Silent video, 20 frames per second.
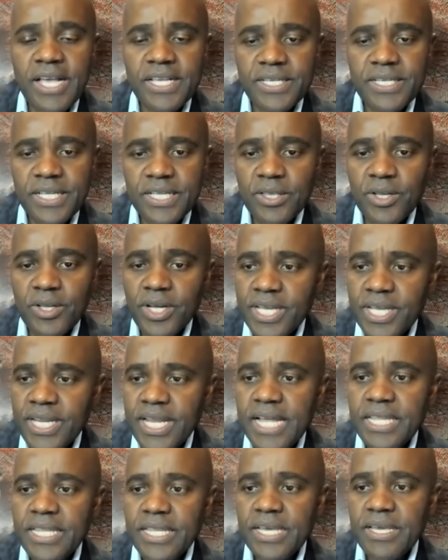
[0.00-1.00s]
looking
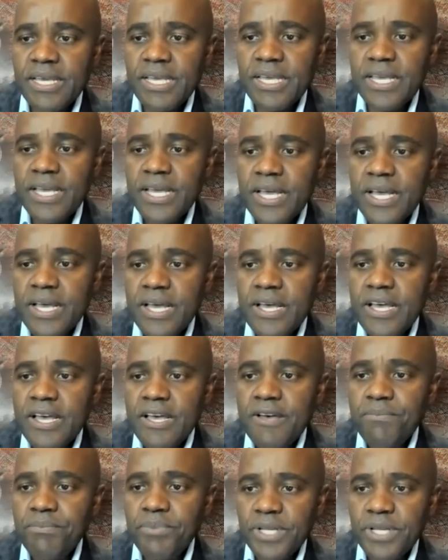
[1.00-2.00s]
at the
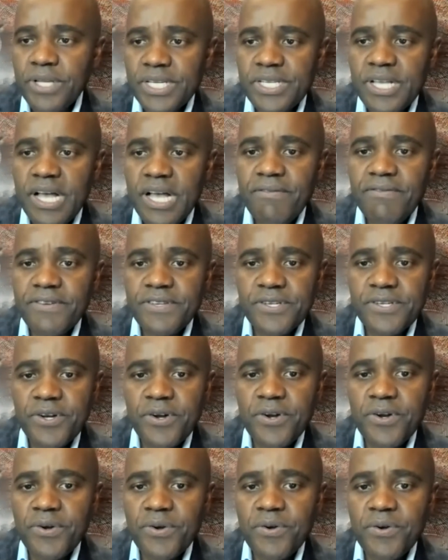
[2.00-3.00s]
police
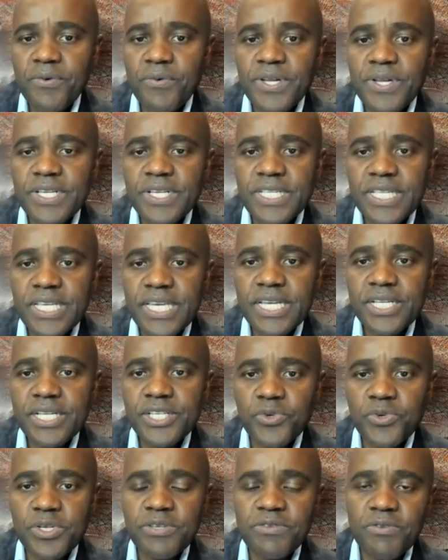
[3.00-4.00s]
officer with his knee in
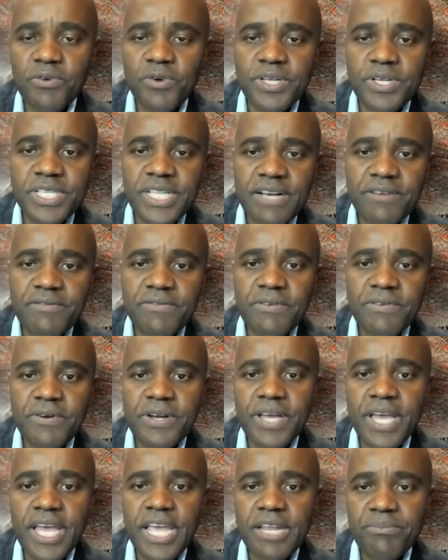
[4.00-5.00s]
George Floyd's neck
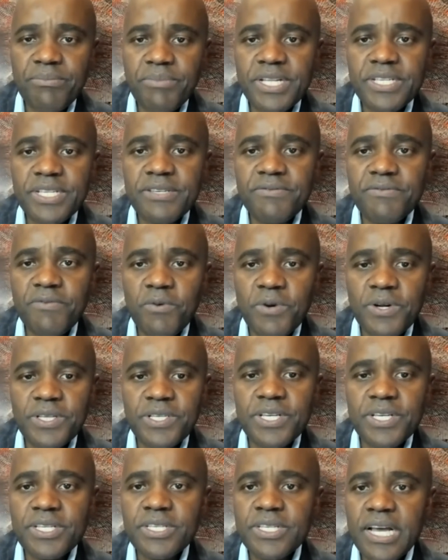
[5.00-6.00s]
for 8 minutes and
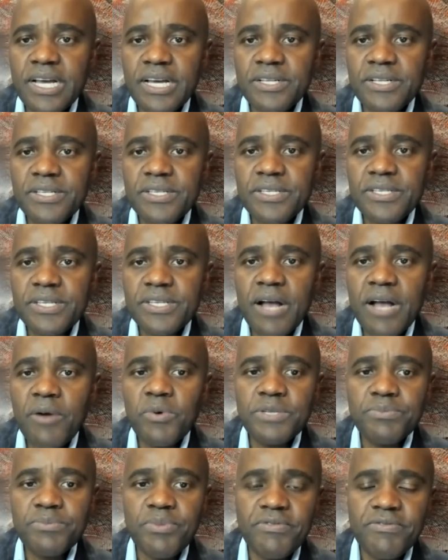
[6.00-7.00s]
46 seconds. I
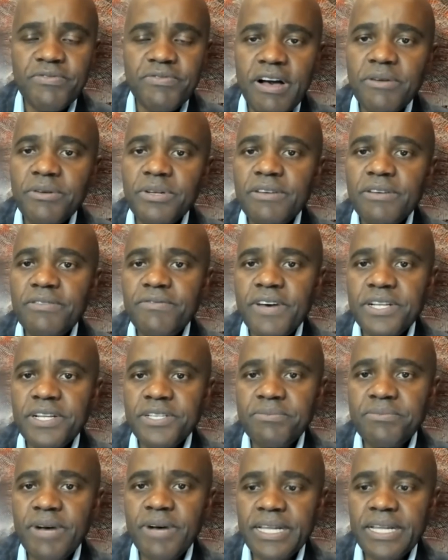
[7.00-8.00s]
was profoundly
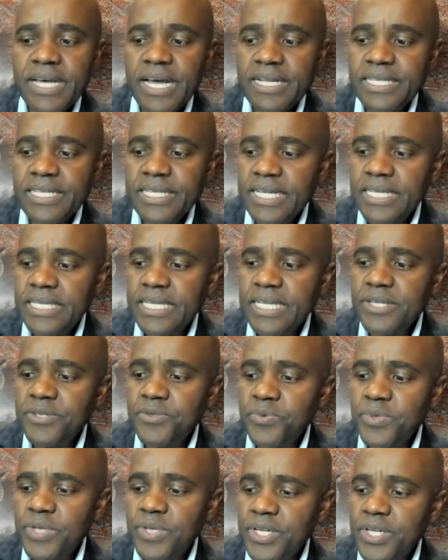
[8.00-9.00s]
affected by that, and I
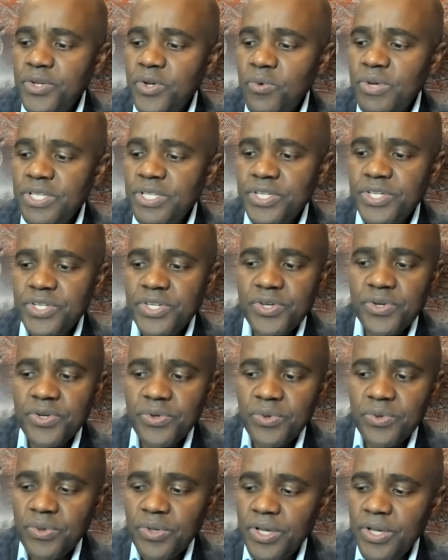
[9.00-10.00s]
didn't really know what to
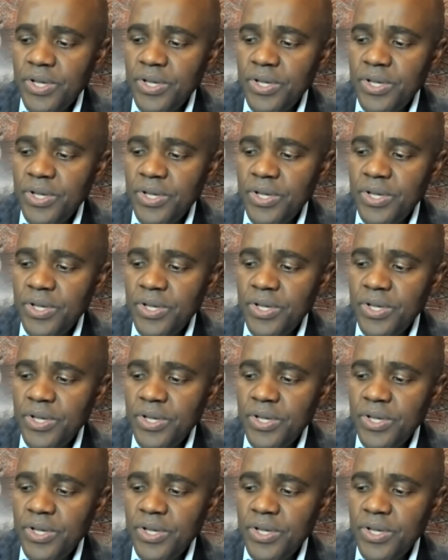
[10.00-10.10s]
do.